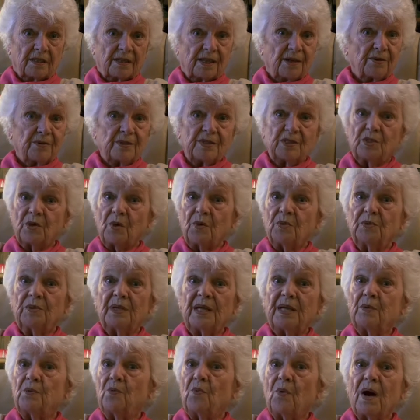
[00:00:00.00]
There is
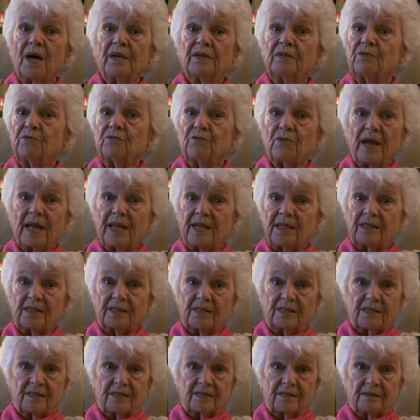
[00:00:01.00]
only one
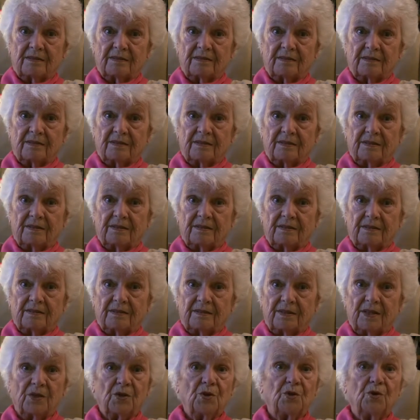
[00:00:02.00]
race, the